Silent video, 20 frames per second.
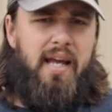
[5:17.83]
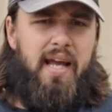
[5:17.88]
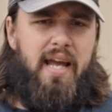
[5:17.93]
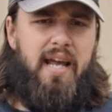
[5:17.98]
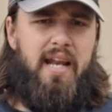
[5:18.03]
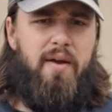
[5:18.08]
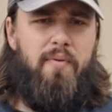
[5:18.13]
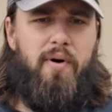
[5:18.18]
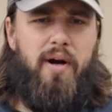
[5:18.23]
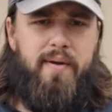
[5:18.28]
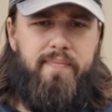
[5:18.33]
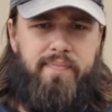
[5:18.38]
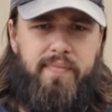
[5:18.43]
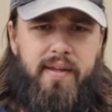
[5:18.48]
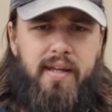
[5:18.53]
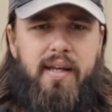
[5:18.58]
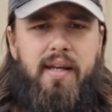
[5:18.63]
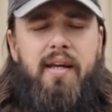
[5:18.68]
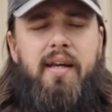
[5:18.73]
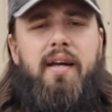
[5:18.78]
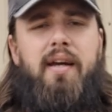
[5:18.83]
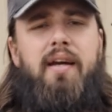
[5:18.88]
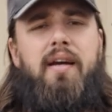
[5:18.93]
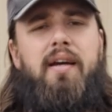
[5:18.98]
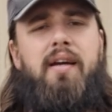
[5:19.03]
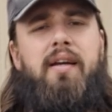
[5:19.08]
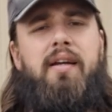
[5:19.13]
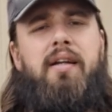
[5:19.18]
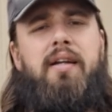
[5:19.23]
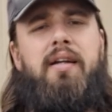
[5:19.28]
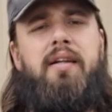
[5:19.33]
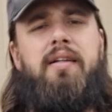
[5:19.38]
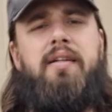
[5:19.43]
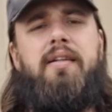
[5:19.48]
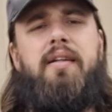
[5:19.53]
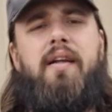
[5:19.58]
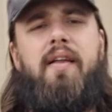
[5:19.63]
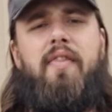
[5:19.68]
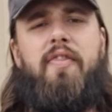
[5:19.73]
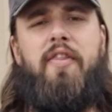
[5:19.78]
Anyway,
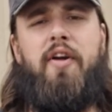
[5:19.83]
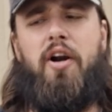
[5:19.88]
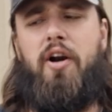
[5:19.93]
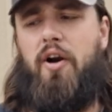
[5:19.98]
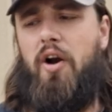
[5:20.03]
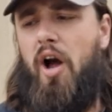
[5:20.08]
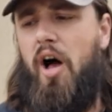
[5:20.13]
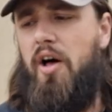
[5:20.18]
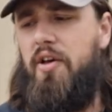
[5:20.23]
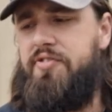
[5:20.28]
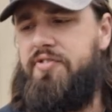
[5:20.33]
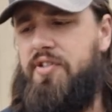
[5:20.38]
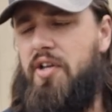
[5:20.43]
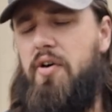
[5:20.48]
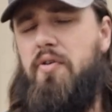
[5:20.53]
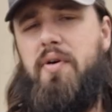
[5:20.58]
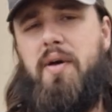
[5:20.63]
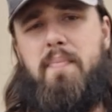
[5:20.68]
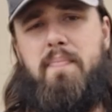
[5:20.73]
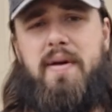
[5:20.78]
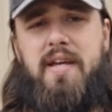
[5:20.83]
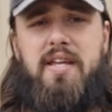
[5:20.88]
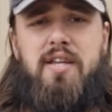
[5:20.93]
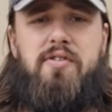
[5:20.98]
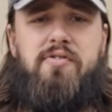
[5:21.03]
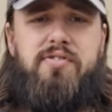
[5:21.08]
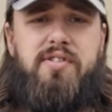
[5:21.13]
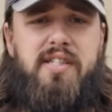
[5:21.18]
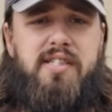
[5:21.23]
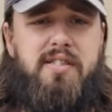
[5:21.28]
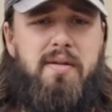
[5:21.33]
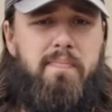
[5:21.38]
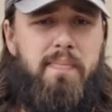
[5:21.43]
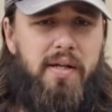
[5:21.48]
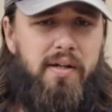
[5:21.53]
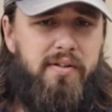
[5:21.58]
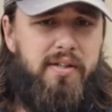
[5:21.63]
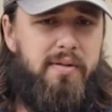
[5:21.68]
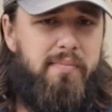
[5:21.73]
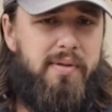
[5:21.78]
there also could be used as a
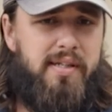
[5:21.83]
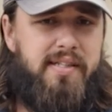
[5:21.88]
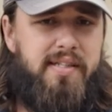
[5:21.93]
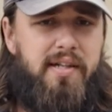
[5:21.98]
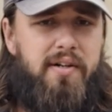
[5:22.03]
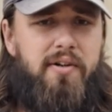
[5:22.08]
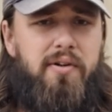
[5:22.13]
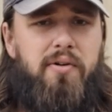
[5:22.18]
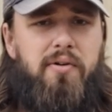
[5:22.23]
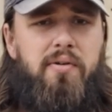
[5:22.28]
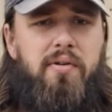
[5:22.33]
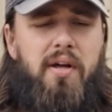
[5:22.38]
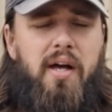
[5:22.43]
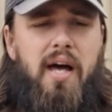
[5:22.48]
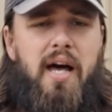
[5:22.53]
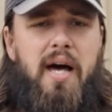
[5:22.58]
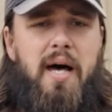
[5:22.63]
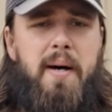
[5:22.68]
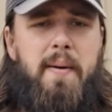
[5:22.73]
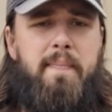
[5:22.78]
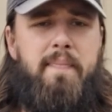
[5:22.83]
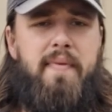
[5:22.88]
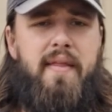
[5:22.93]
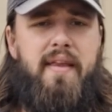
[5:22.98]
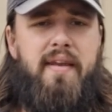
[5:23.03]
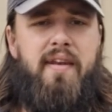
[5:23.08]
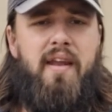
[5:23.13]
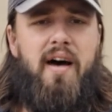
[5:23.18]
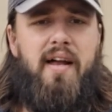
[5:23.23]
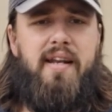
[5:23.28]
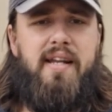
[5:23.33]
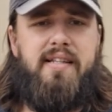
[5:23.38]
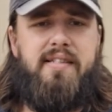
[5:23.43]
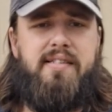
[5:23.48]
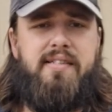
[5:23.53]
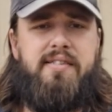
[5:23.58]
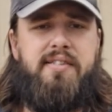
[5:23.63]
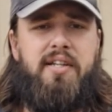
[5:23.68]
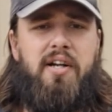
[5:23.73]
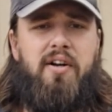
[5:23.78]
building material. Not
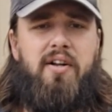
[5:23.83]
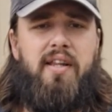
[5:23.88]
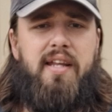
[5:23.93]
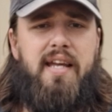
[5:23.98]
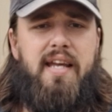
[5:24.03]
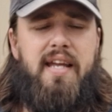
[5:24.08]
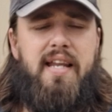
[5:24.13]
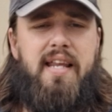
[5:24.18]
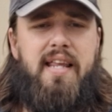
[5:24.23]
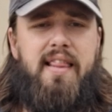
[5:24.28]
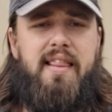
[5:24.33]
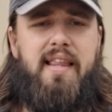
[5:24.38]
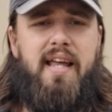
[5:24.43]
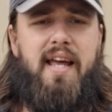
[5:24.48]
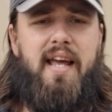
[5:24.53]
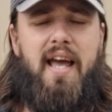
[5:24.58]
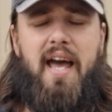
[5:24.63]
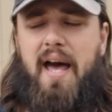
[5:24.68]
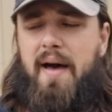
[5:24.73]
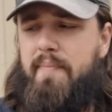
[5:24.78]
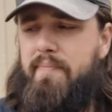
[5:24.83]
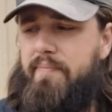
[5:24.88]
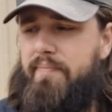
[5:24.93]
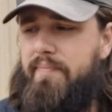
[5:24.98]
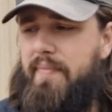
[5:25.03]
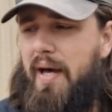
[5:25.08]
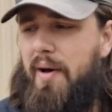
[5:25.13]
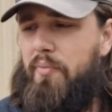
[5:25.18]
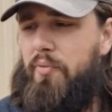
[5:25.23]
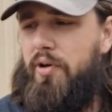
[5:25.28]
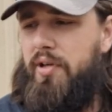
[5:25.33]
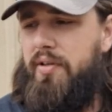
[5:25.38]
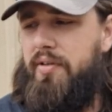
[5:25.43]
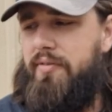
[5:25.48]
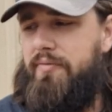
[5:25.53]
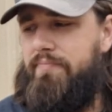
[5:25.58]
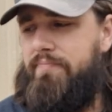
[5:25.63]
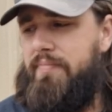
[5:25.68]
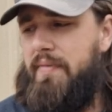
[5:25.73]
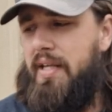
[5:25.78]
necessarily anything, I
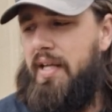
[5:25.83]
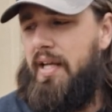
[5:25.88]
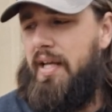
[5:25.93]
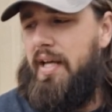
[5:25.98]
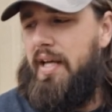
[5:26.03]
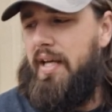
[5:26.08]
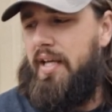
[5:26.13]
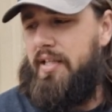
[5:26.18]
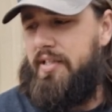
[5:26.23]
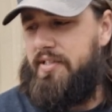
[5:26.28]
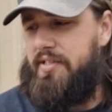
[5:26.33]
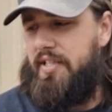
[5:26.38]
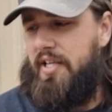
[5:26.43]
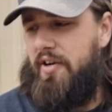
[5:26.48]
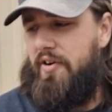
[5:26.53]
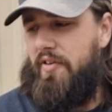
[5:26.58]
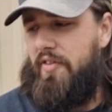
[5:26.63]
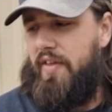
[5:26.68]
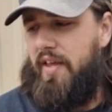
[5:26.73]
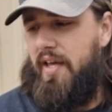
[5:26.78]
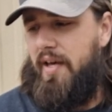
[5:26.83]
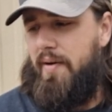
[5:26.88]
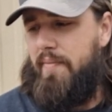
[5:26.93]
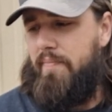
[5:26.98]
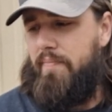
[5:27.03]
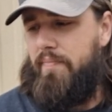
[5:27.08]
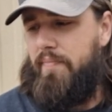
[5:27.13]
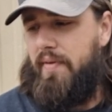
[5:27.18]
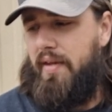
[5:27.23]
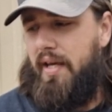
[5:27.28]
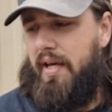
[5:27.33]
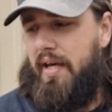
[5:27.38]
wouldn't consider them